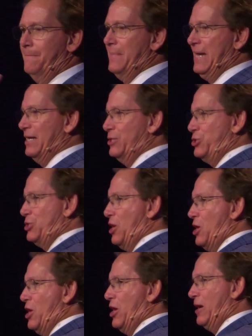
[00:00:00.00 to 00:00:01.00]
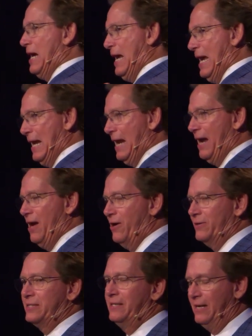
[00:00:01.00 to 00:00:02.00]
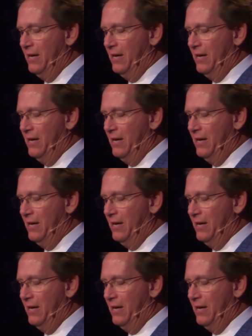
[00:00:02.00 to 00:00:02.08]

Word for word: Me and John are hanging out.